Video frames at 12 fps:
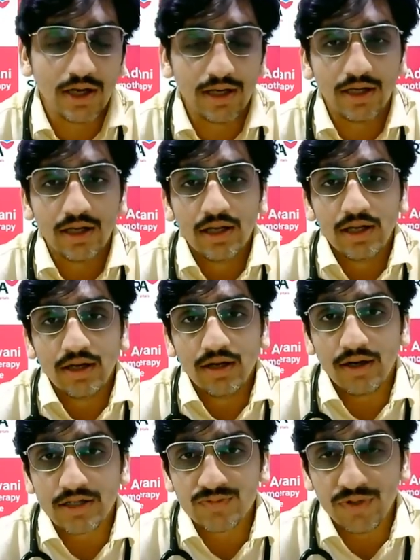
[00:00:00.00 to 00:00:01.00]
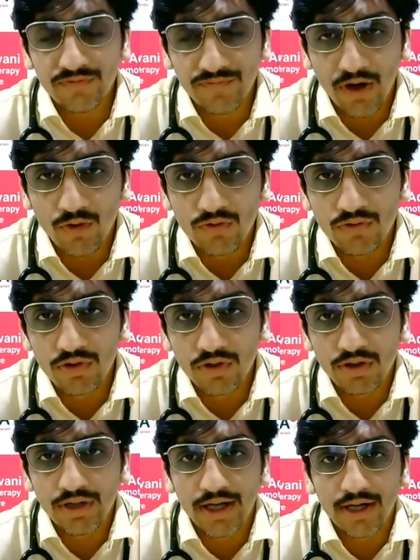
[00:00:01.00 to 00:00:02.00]
and it has been found
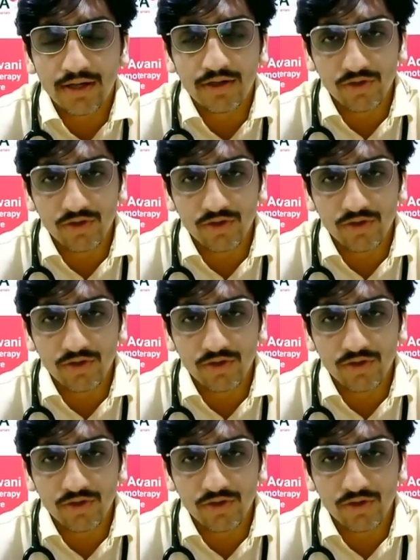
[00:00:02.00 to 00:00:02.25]
that